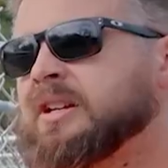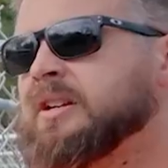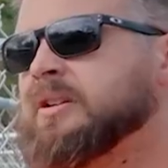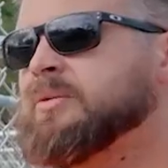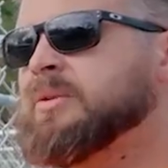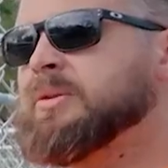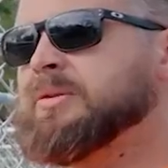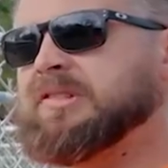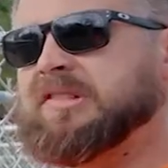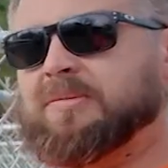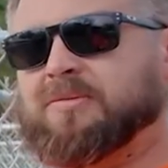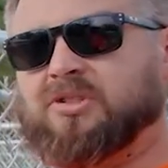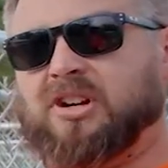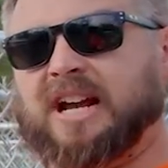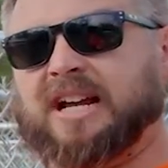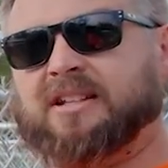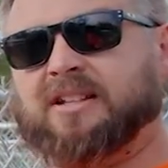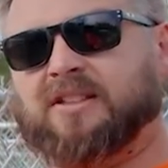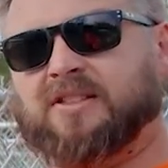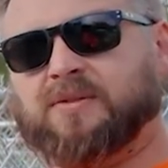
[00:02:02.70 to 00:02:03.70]
we would
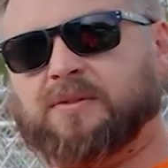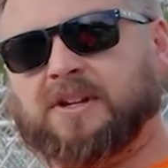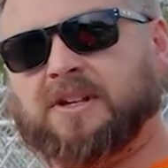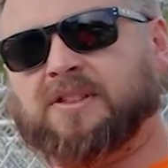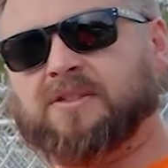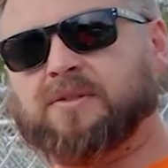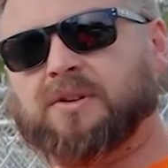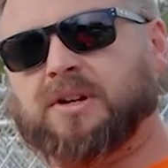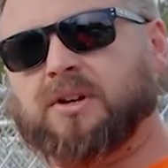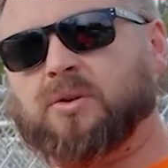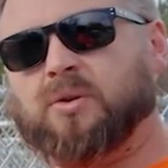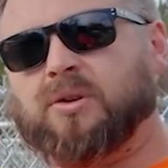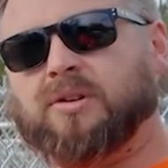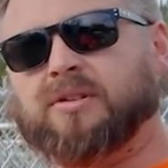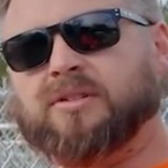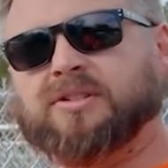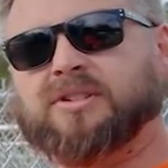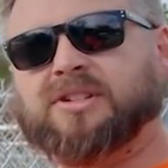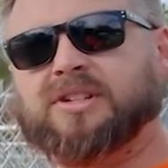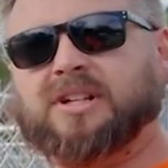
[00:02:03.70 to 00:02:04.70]
subtract the 3
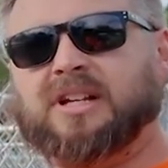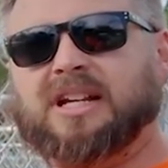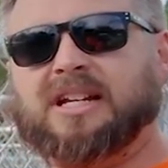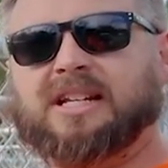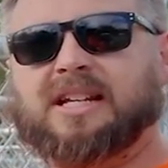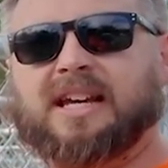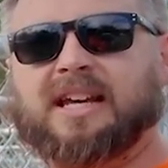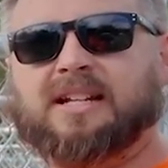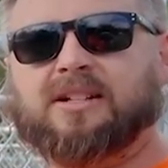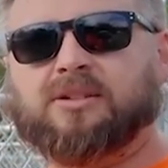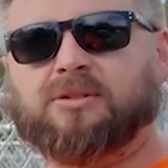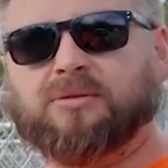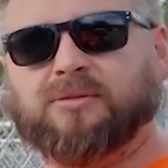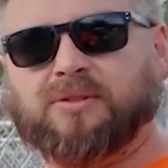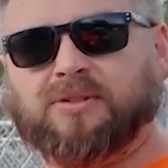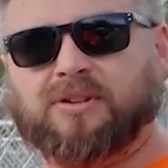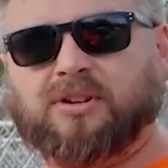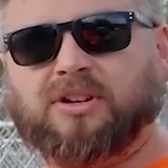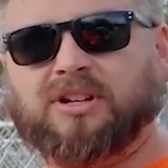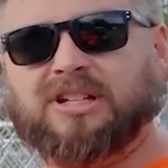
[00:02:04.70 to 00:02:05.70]
3/4 and get to
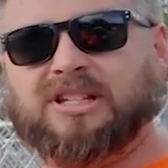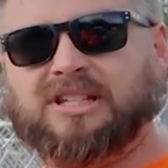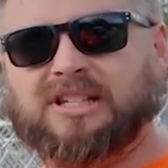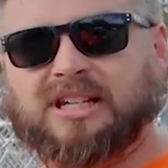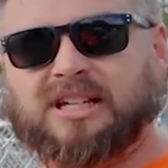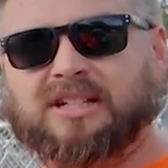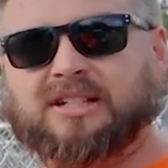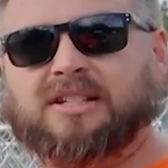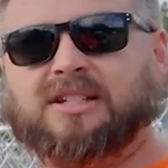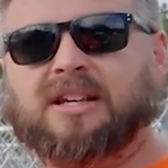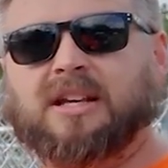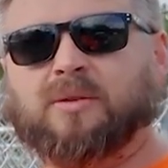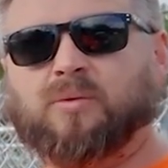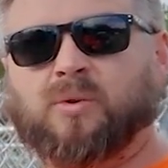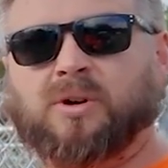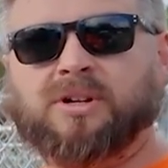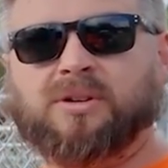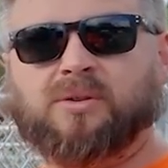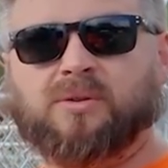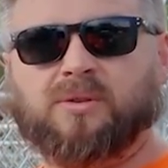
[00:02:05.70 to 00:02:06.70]
36
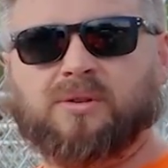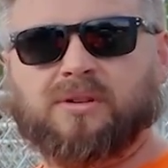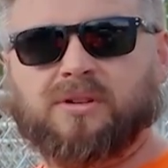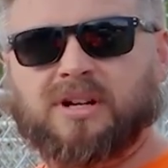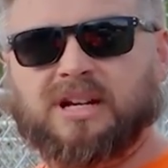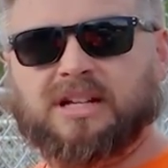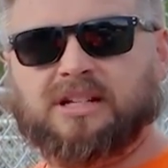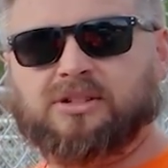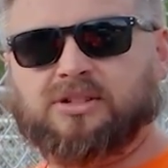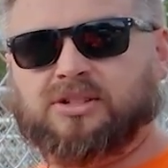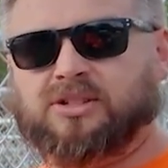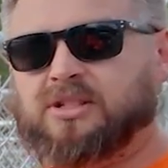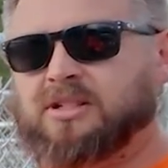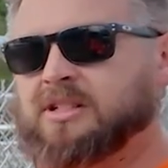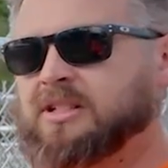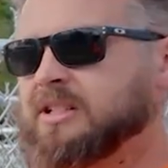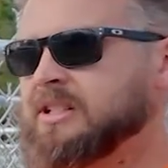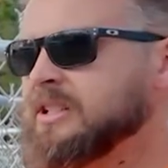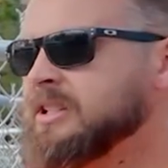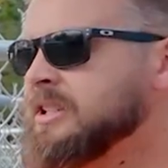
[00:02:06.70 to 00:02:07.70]
1/4 inches.
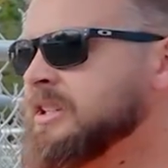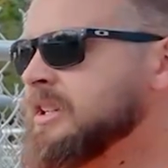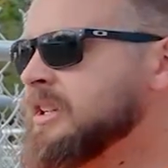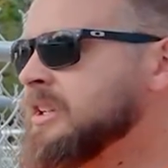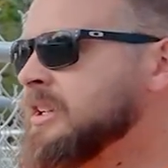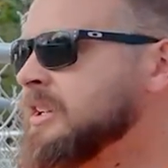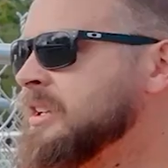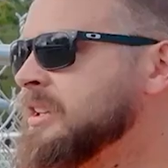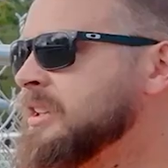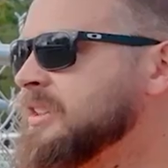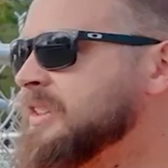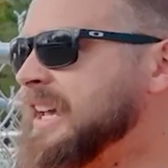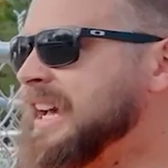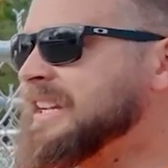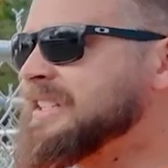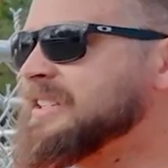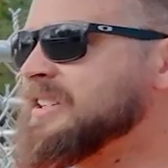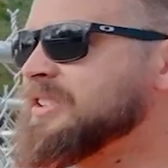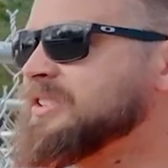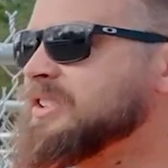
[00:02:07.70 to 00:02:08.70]

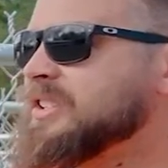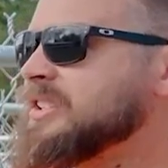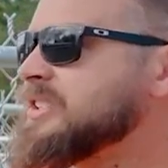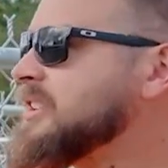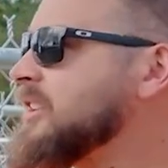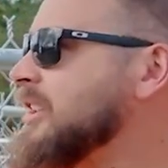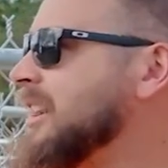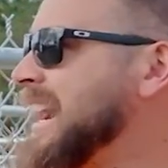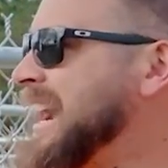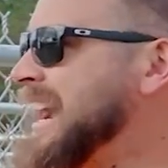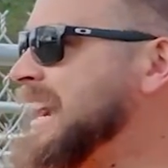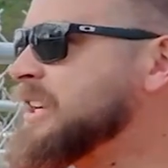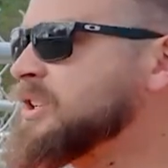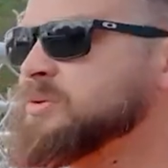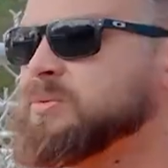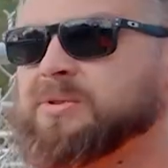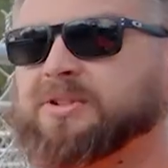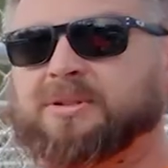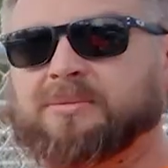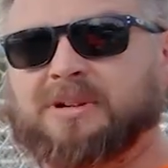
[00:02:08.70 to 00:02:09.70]
That tells us our
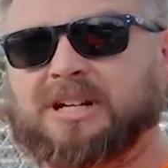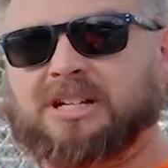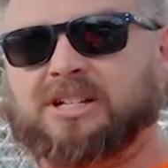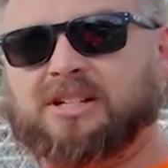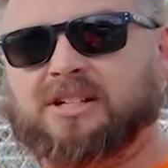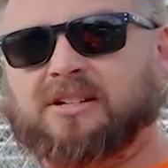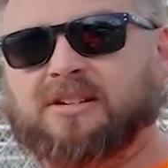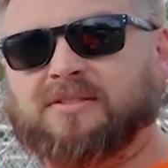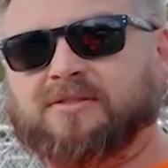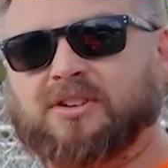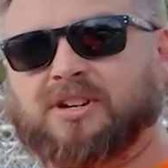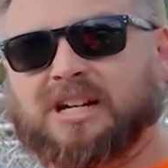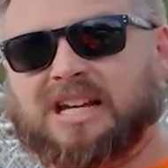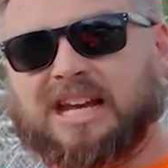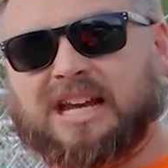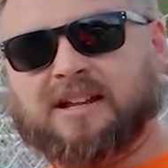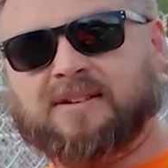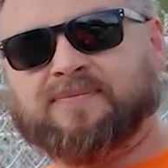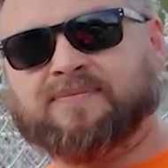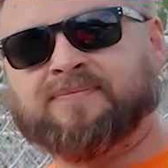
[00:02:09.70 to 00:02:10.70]
actual dimension of our
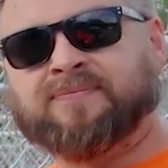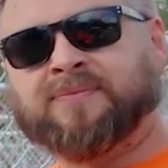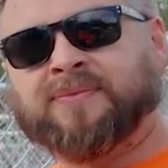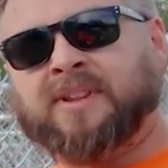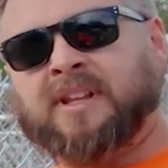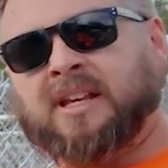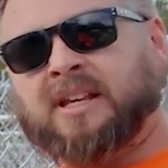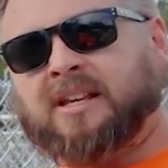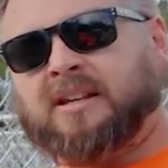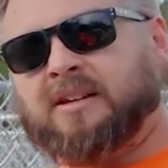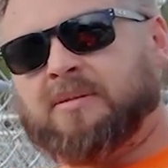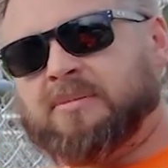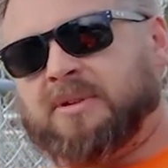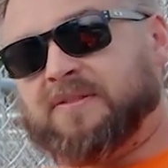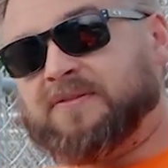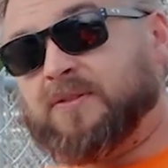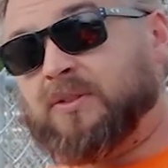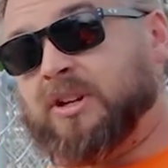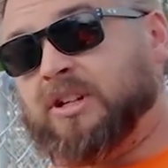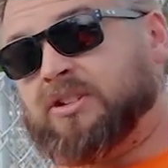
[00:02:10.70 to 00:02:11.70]
gate.
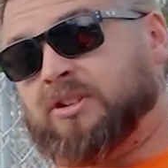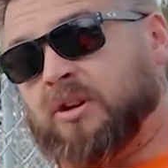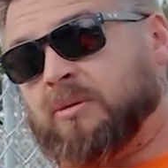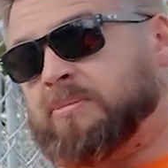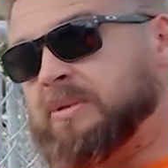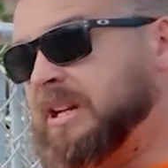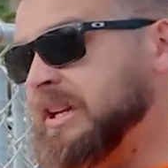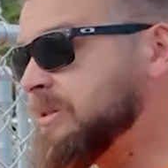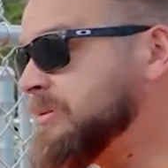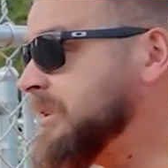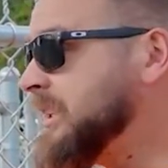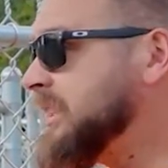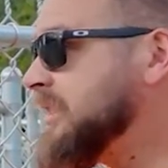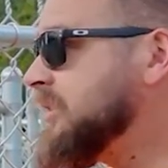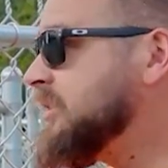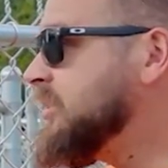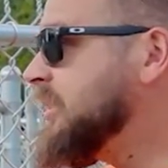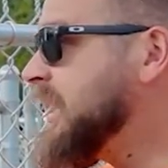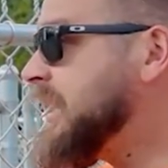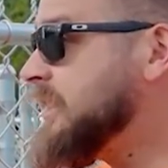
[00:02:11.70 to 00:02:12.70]
But for each opening, we need
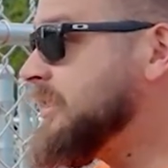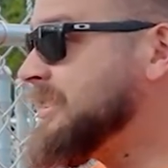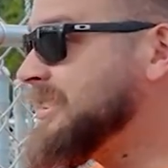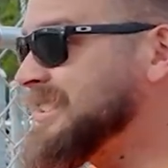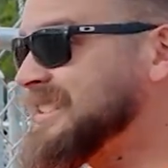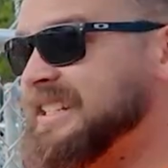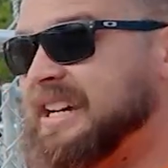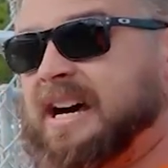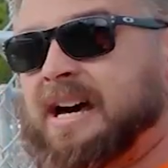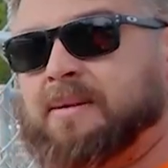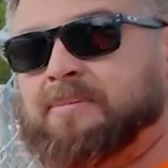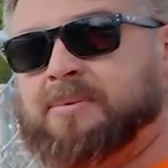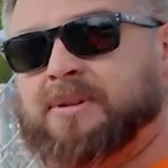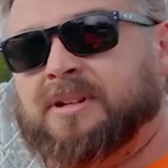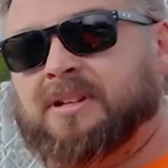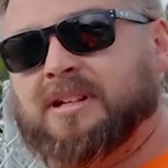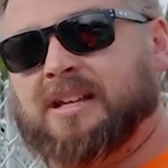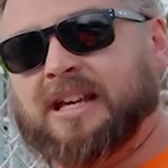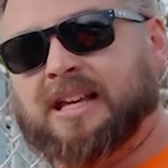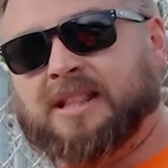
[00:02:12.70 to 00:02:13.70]
to do that on the top
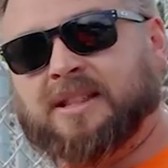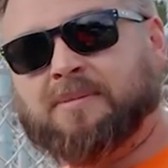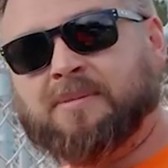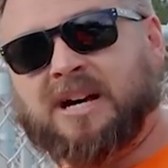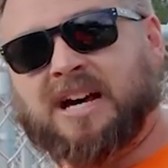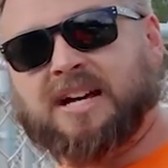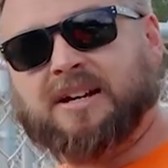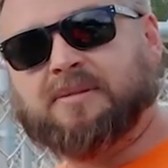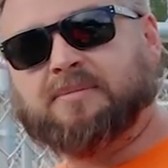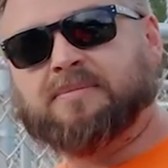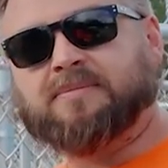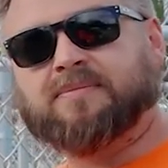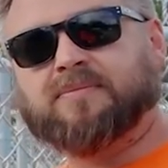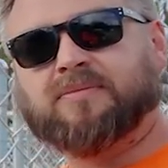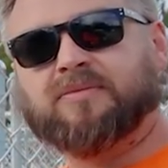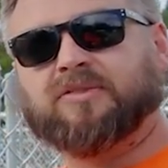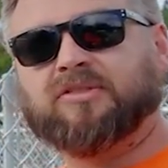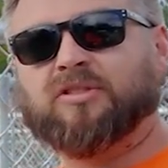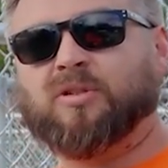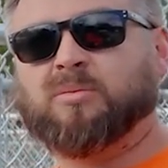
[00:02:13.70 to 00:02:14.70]
and the bottom.
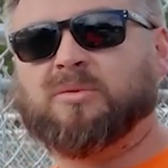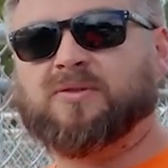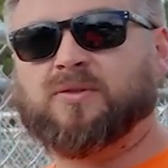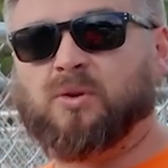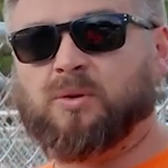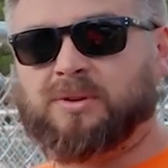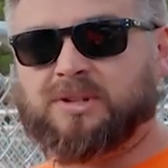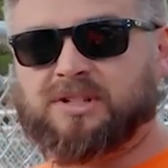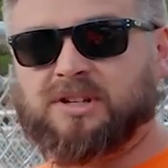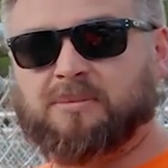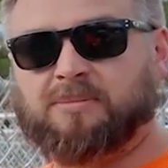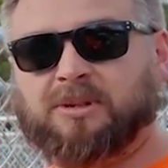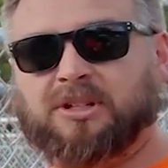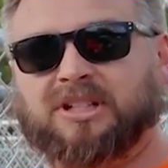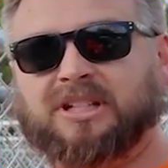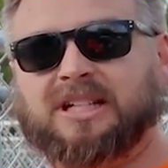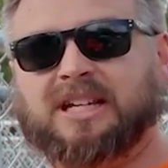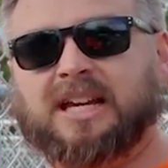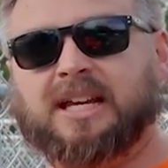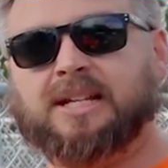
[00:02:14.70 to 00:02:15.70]
So before we start
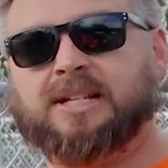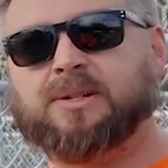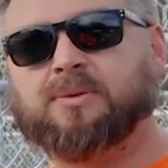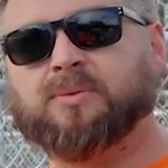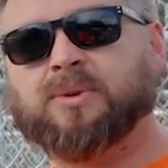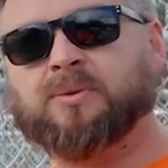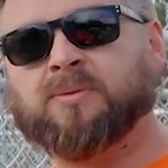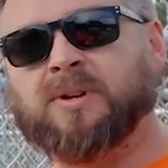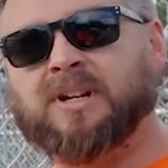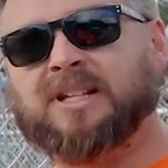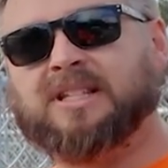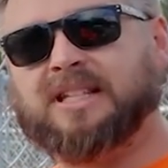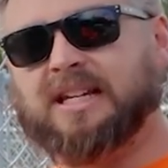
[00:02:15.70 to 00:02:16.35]
building gates, we want to